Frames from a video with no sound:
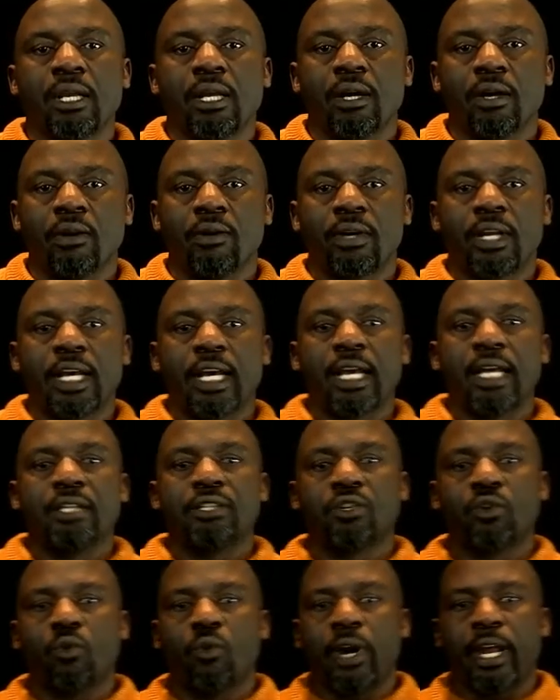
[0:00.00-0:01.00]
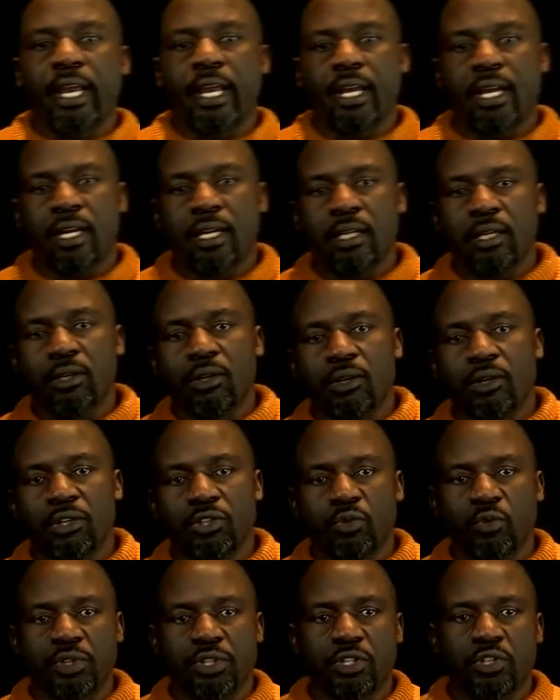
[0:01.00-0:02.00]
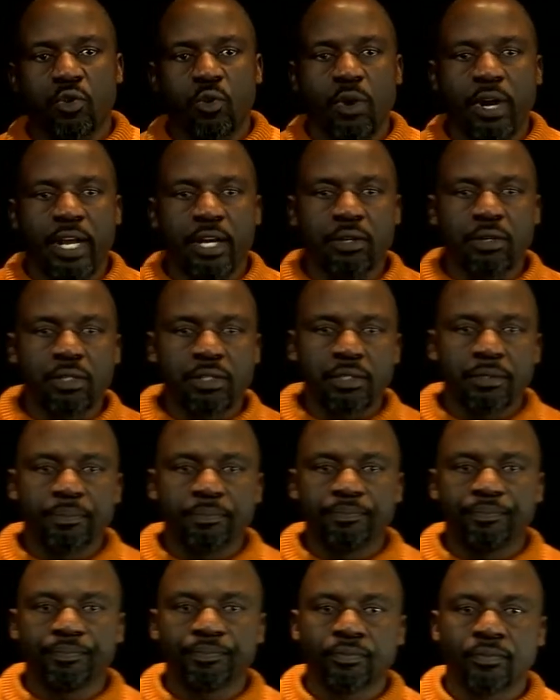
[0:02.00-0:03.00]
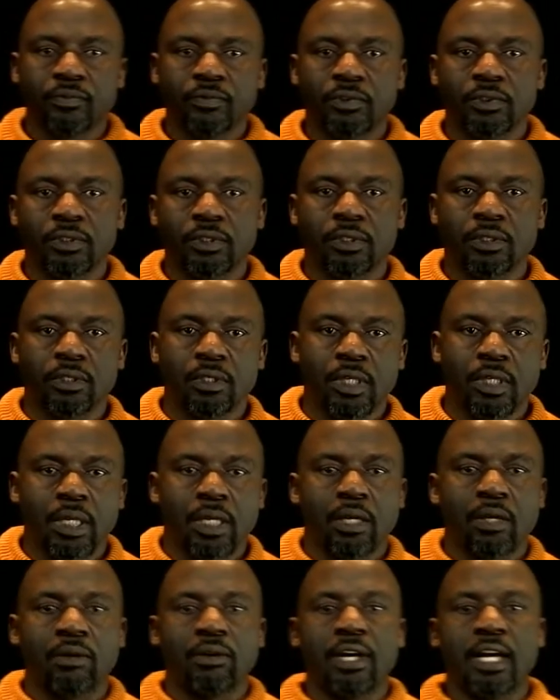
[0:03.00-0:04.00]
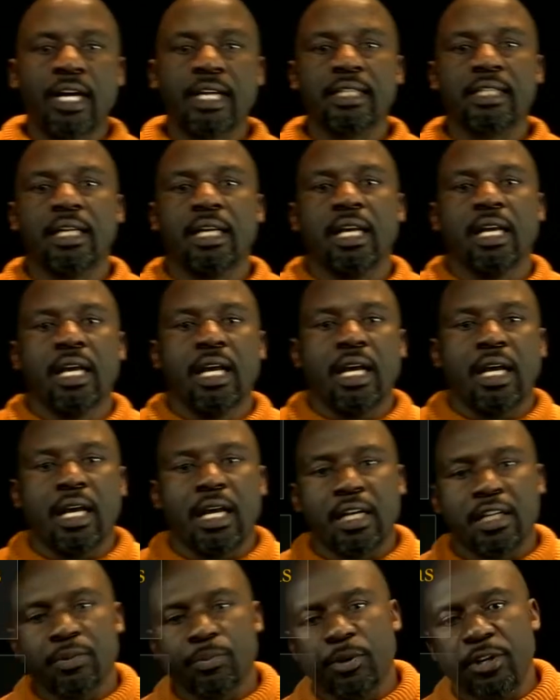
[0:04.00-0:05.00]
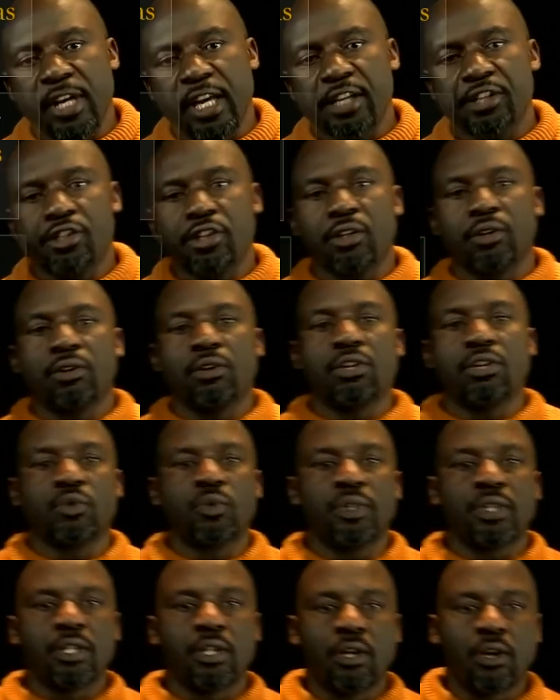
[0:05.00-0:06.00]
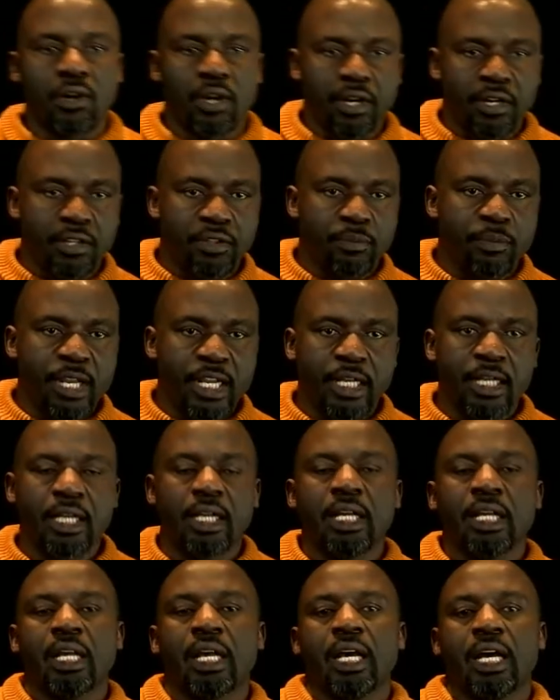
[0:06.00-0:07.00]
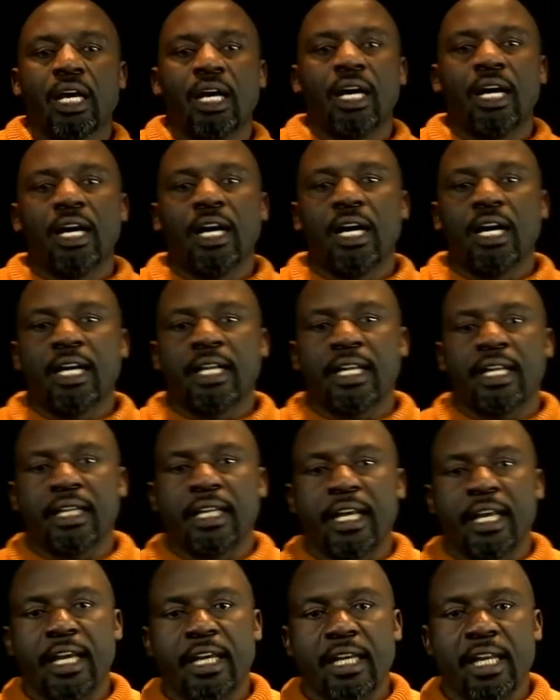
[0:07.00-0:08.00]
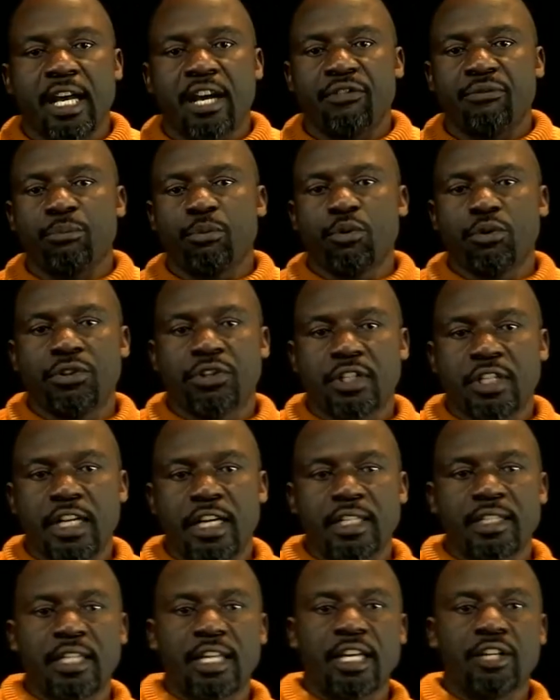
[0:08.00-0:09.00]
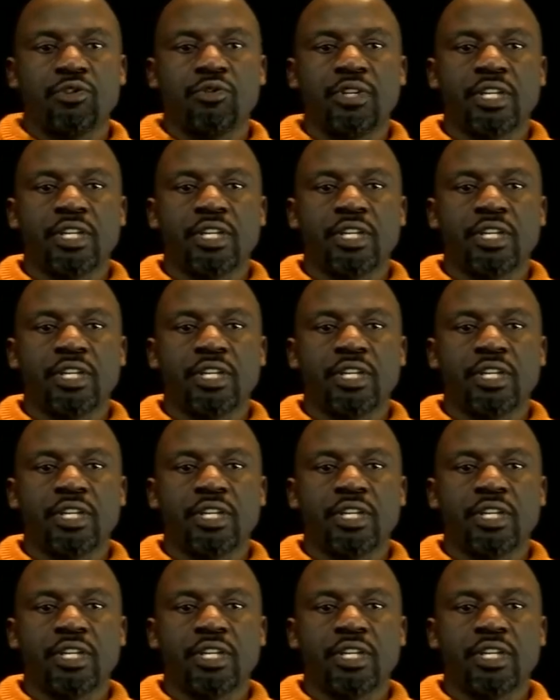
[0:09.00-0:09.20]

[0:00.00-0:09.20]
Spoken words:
Okay? Square goes with square root. All right? Exponential goes with logarithmic. And again, I've put stars there to